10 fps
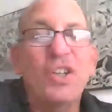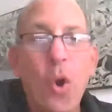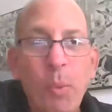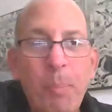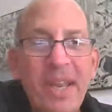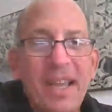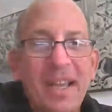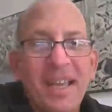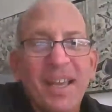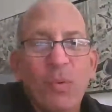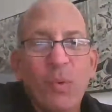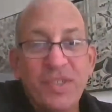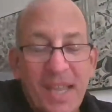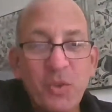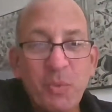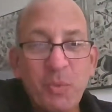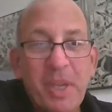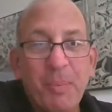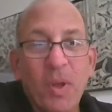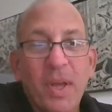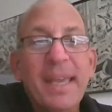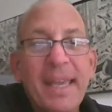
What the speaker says: an opening. We're salespeople.